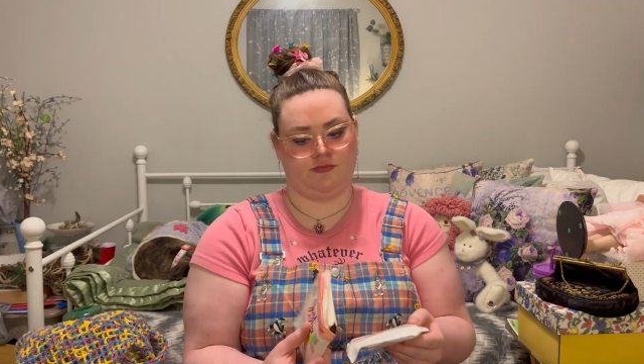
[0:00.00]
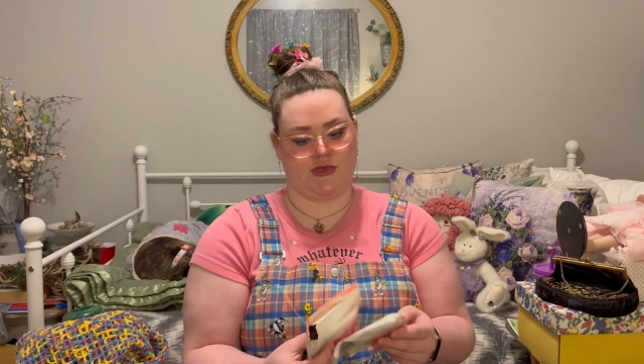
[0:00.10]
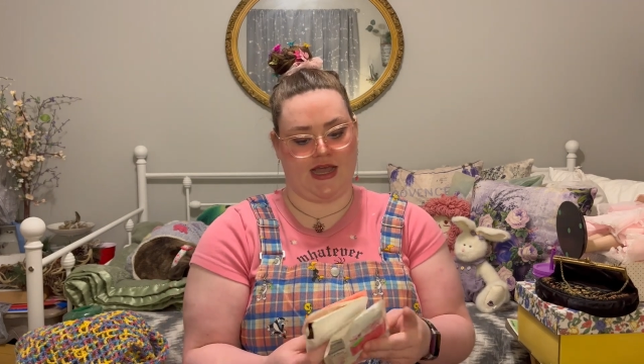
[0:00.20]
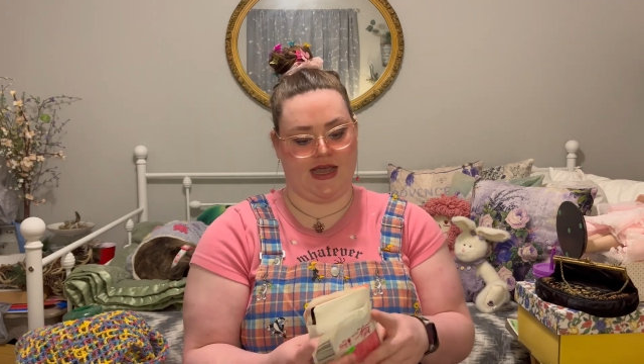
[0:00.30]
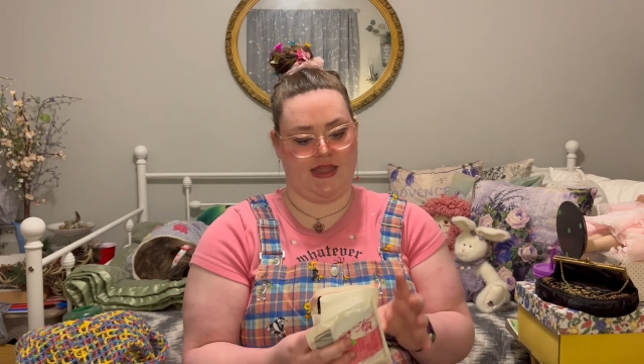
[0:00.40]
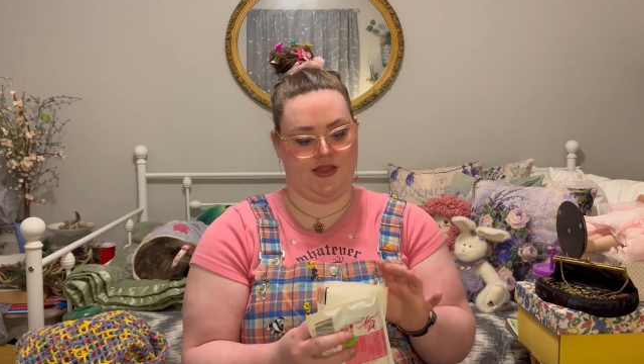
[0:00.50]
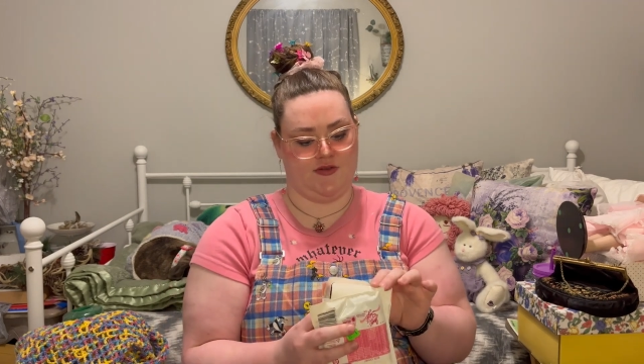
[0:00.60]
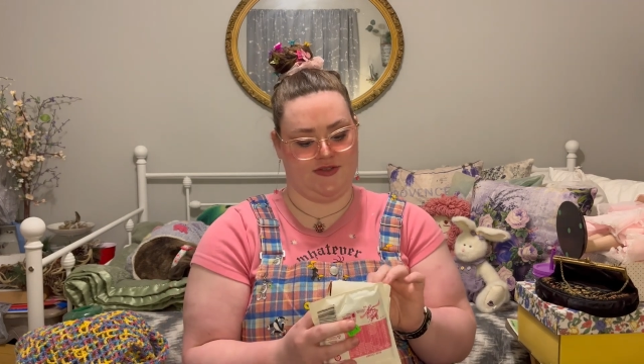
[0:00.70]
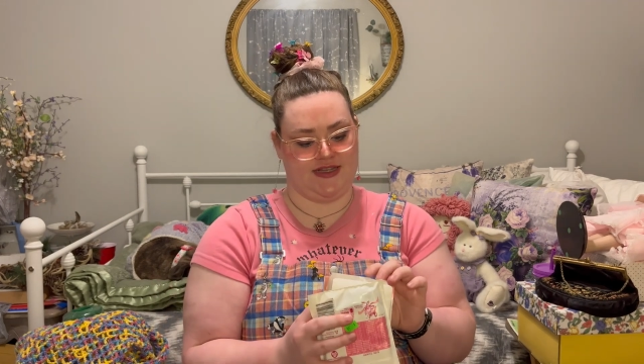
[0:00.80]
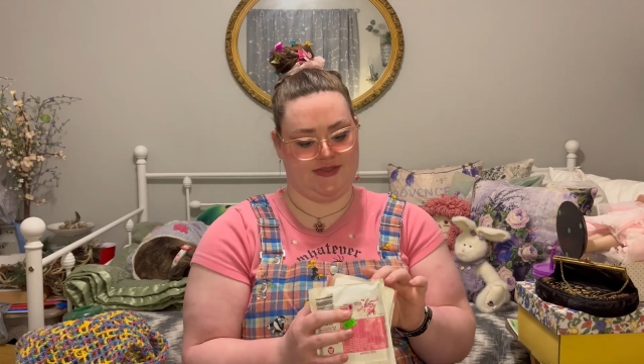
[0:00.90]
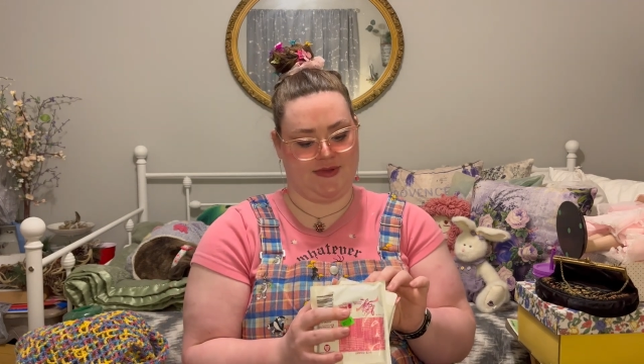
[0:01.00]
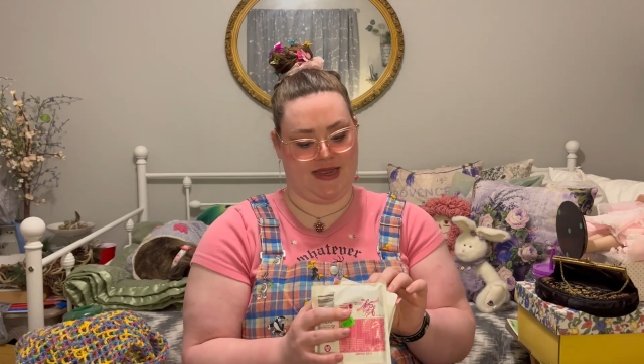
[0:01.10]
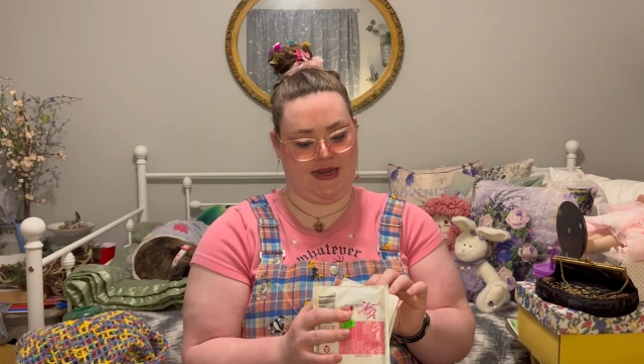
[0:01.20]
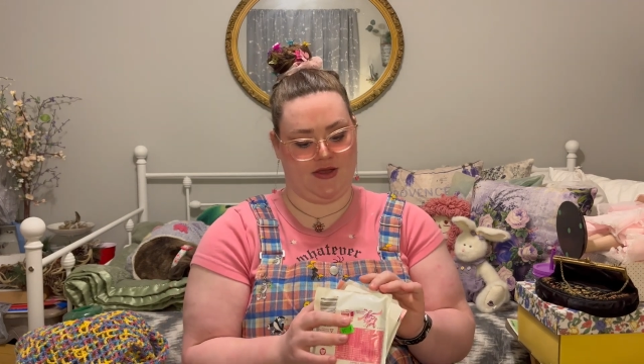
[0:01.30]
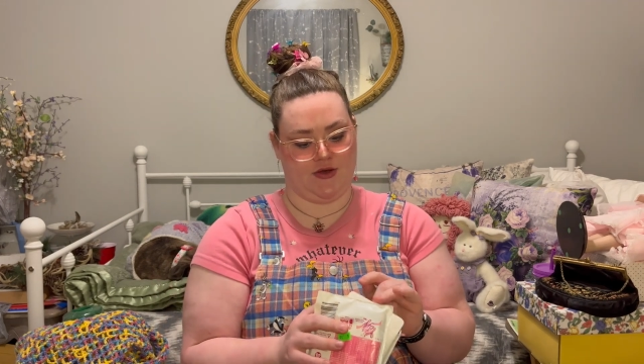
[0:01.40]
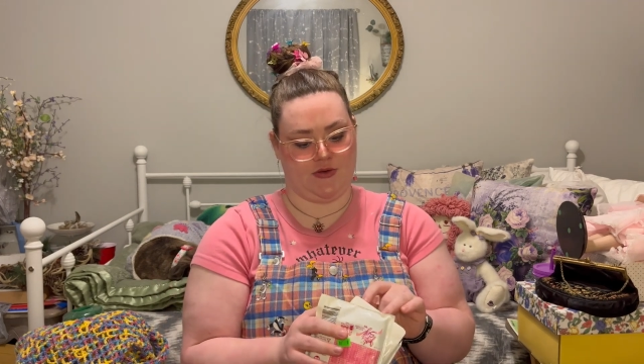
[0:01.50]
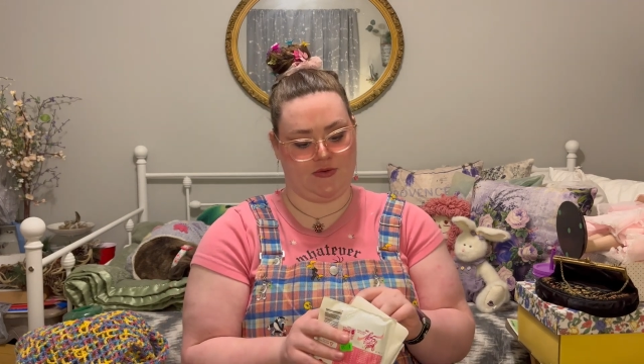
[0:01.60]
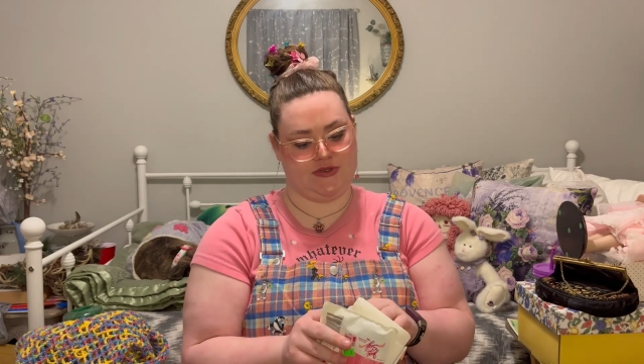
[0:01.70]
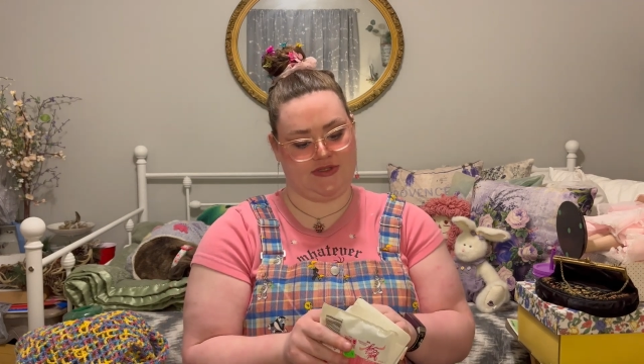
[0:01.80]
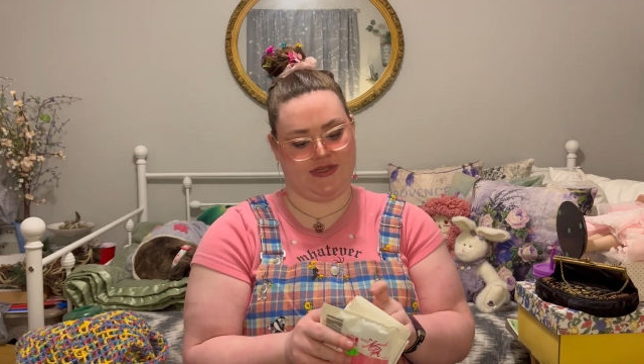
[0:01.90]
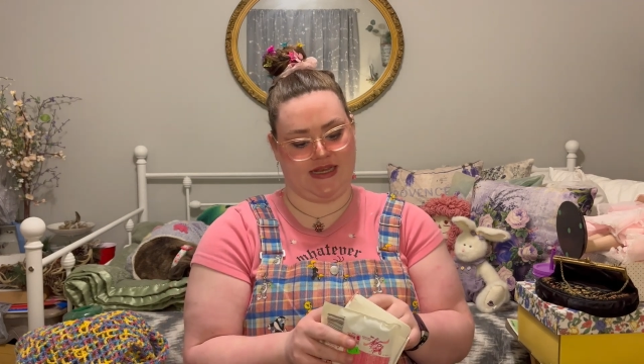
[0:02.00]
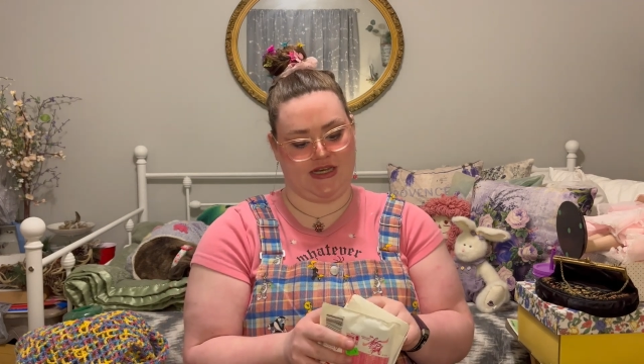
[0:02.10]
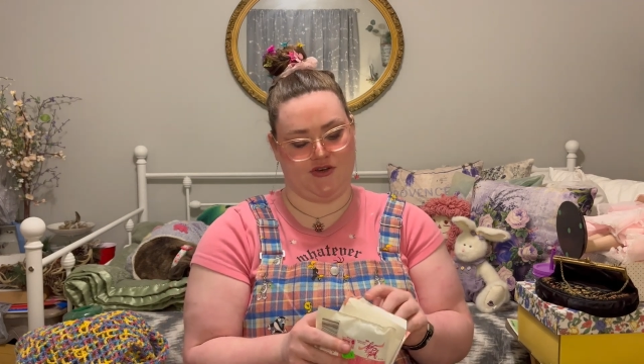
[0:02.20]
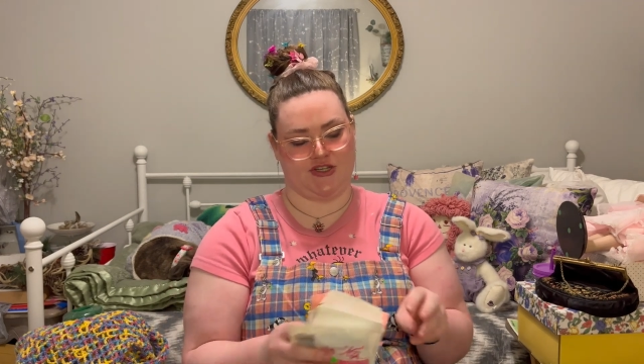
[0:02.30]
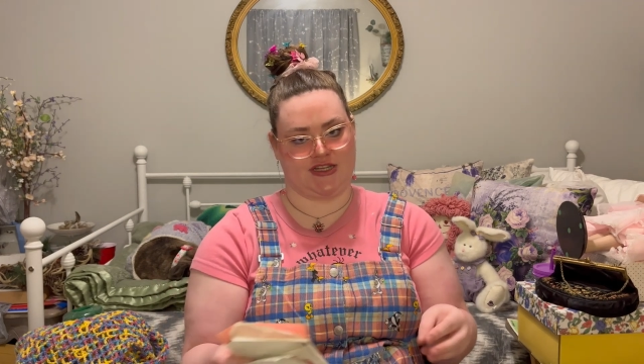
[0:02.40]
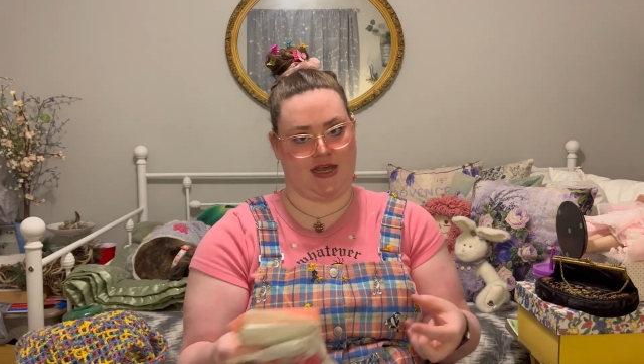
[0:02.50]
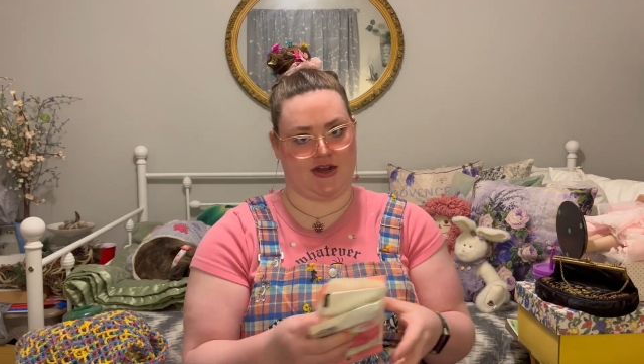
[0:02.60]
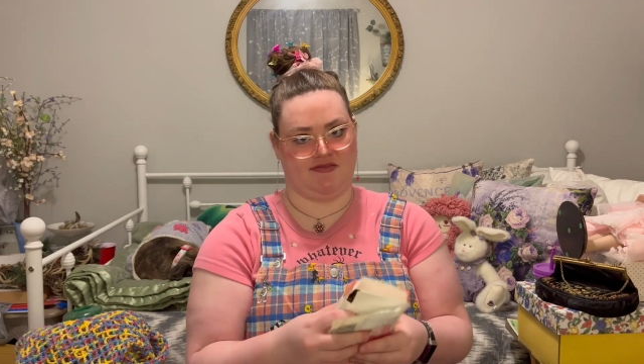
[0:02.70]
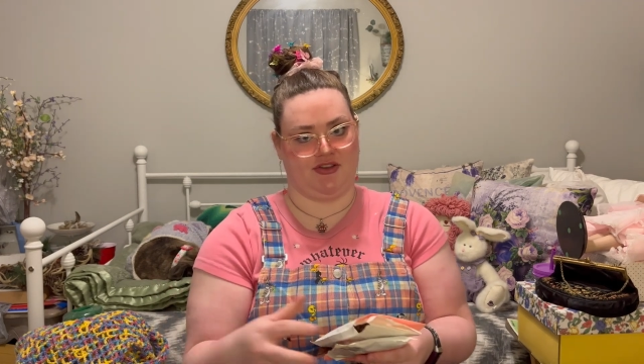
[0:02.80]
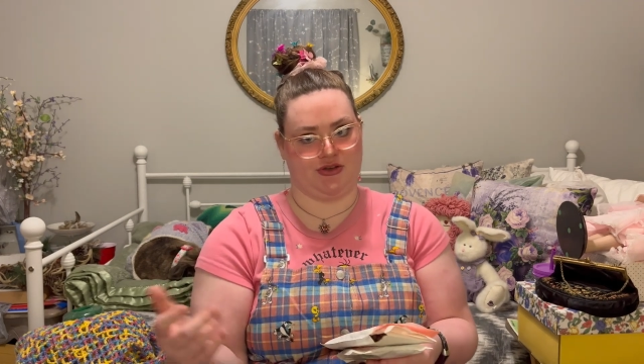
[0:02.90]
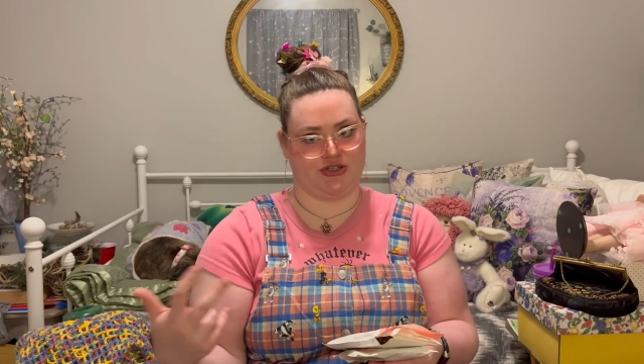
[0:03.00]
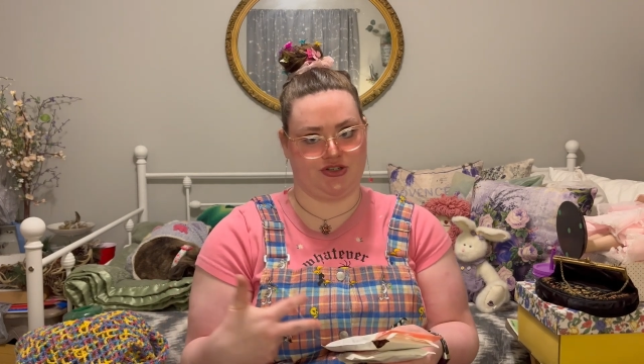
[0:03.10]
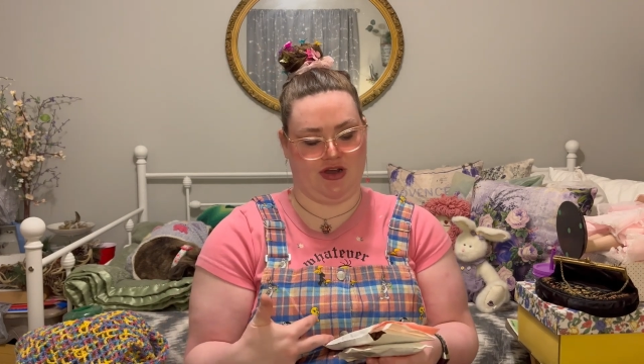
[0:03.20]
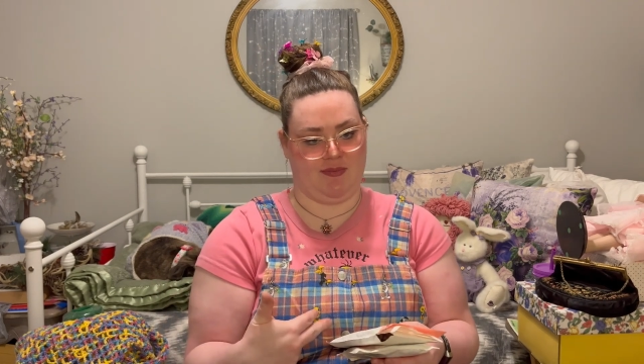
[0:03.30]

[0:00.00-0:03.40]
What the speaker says: I use these pantyhose, and you just cut off a little strip.